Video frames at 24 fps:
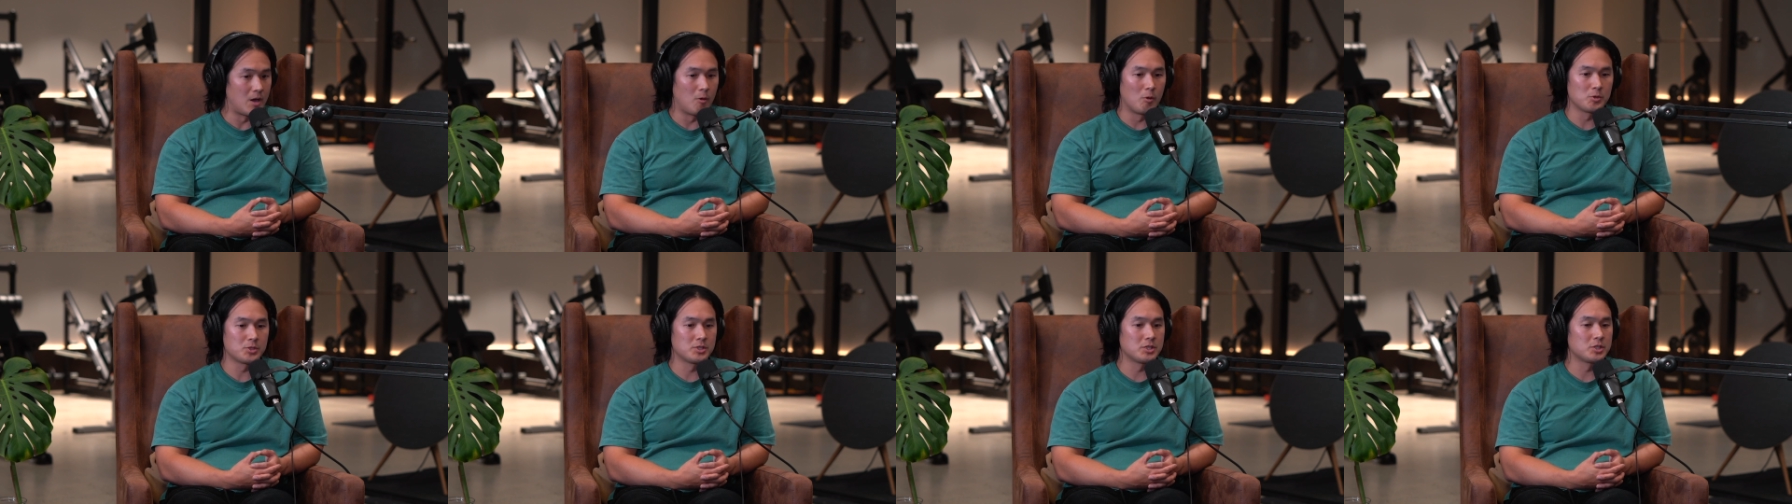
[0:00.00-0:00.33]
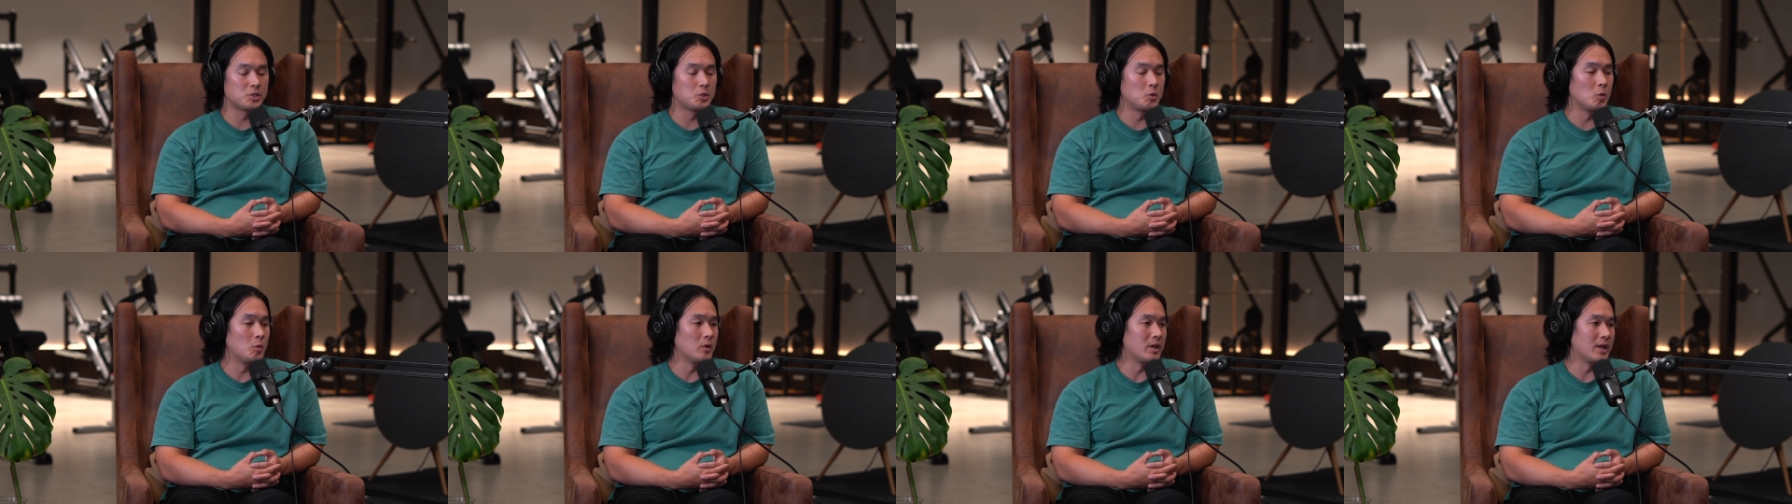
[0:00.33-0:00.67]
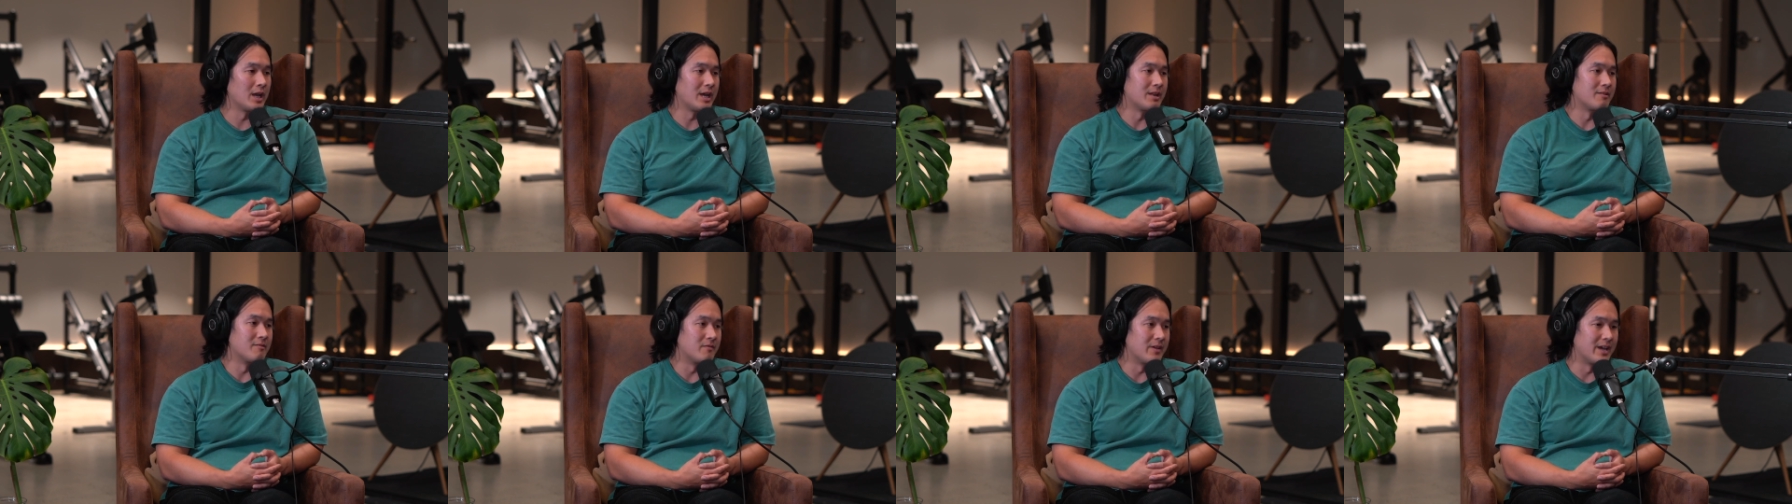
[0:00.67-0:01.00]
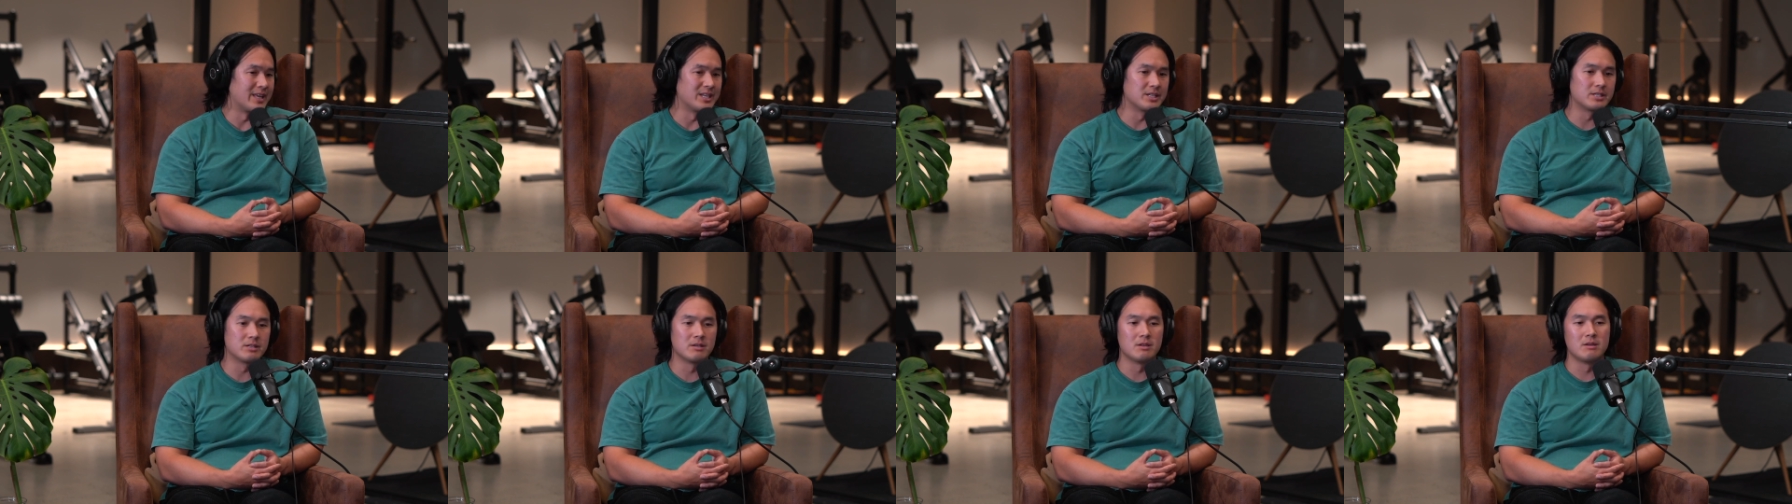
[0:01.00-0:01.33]
I wasn't just doing an
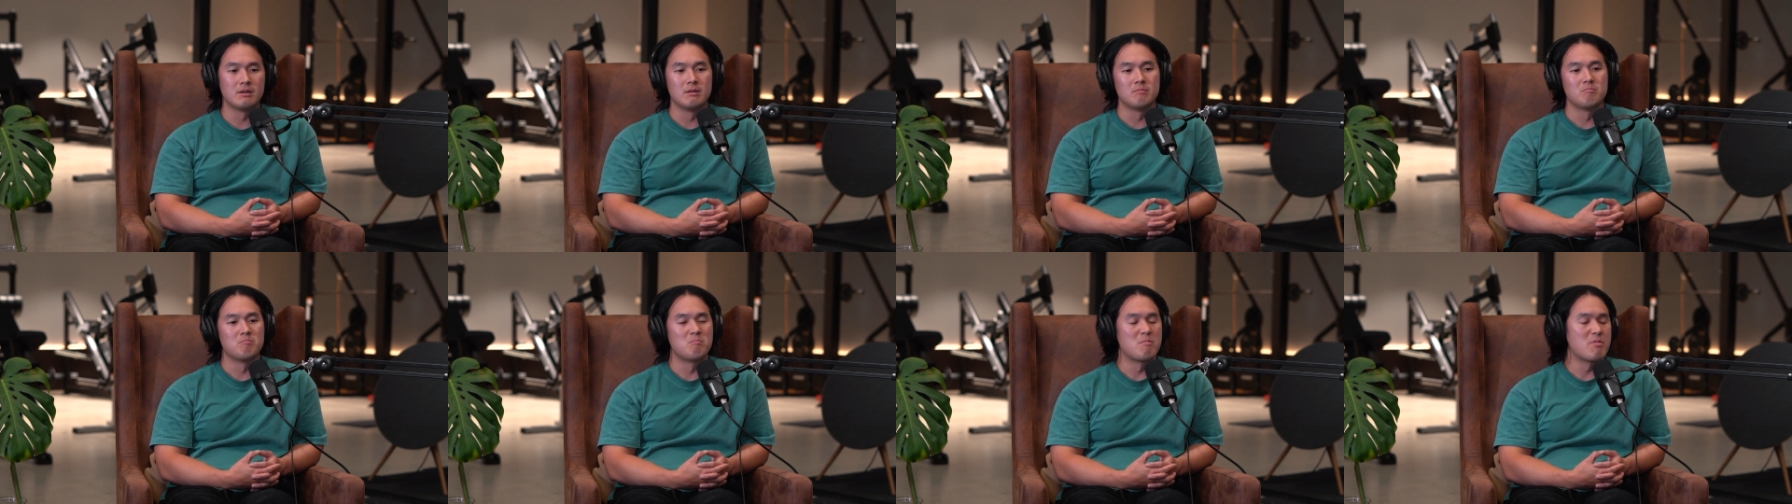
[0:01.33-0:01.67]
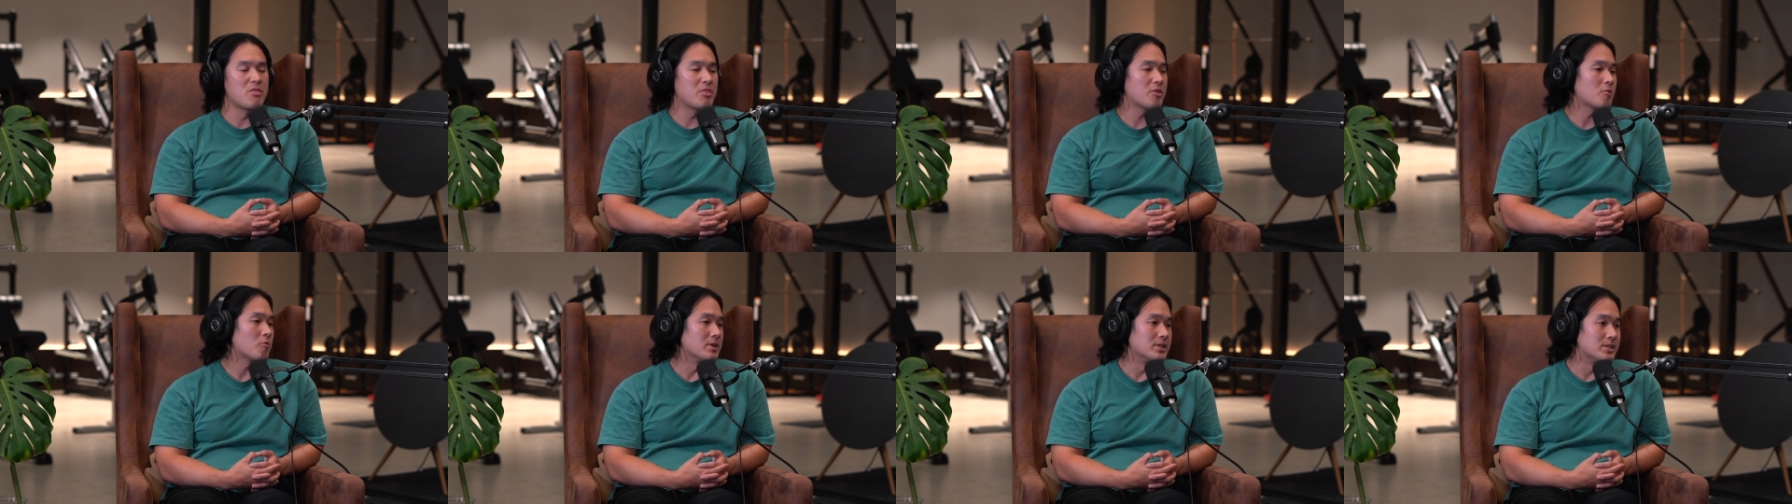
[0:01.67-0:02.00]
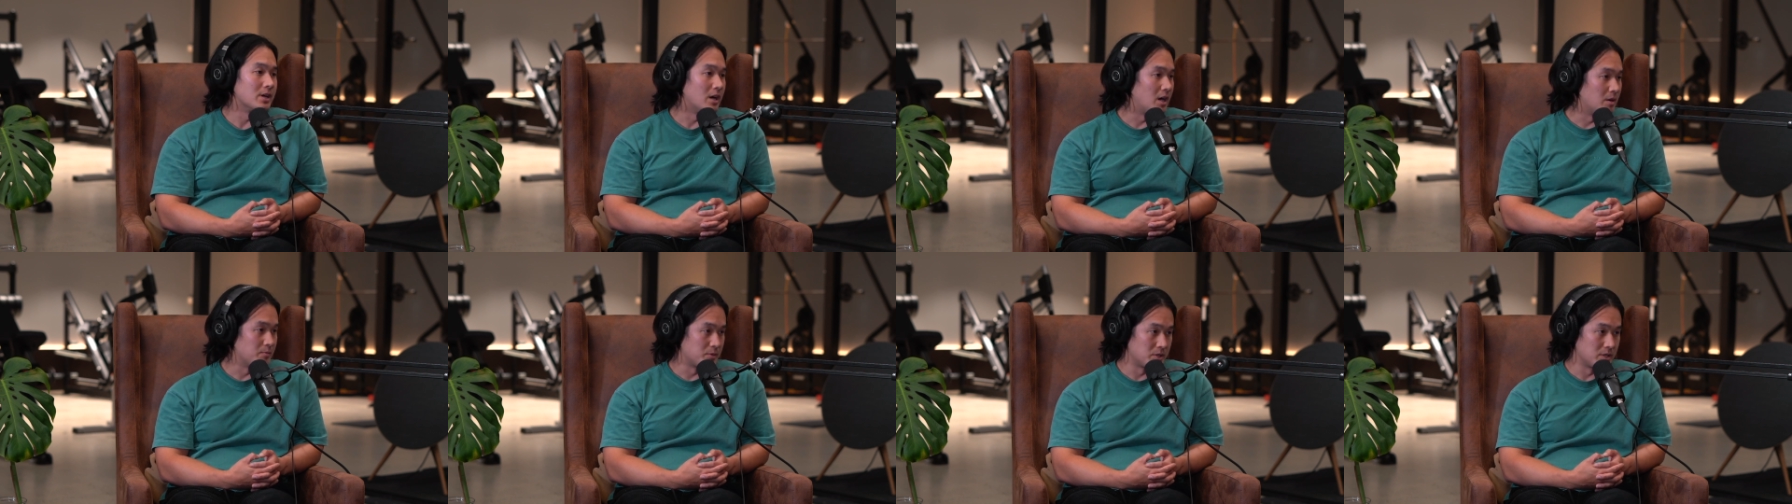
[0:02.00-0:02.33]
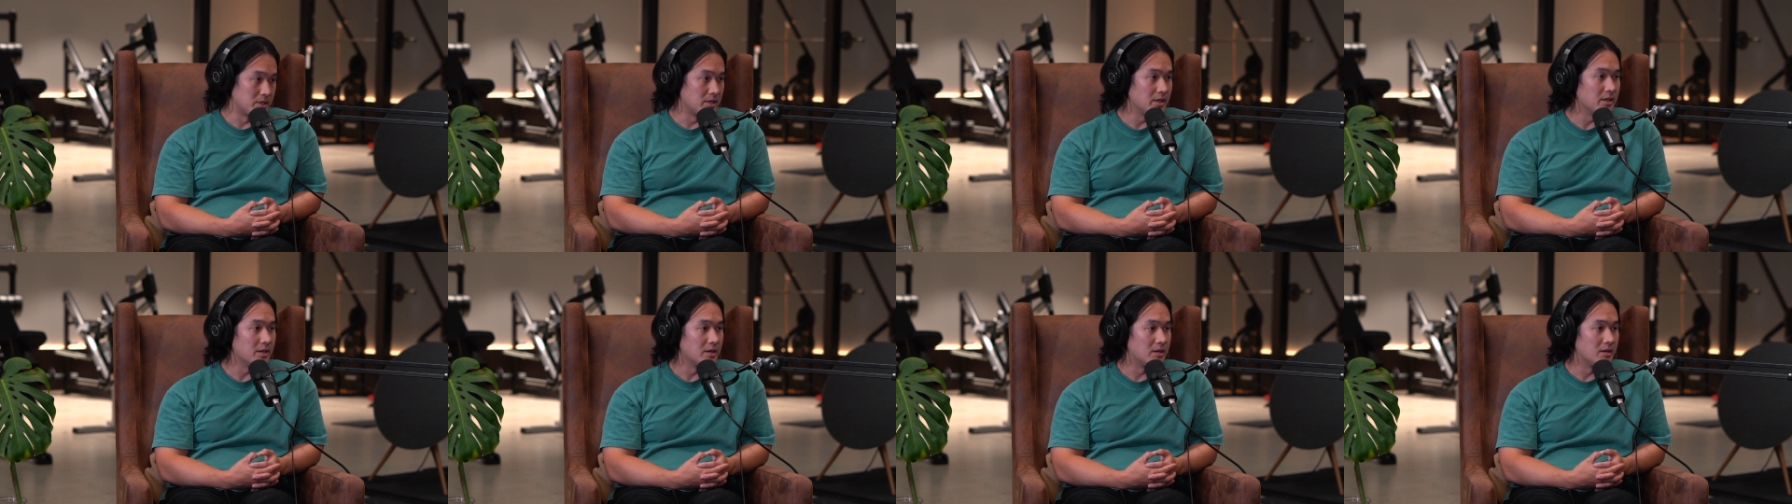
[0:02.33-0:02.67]
event 3 times
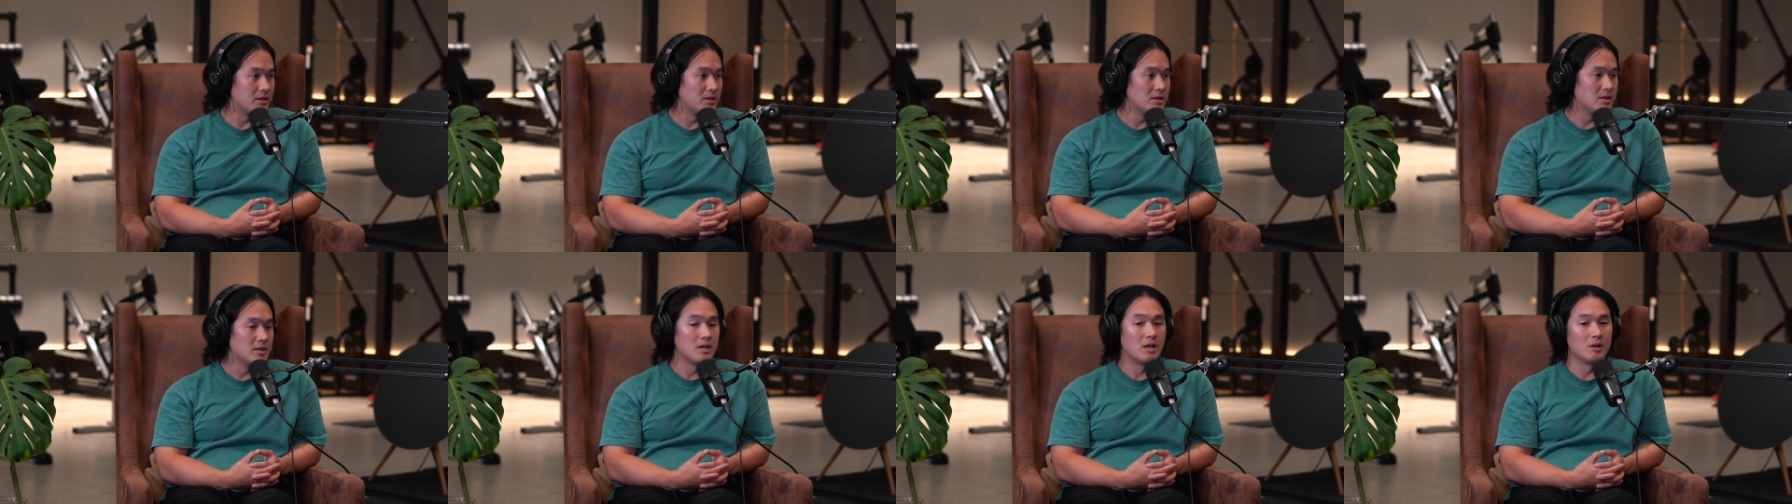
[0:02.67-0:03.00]
a year.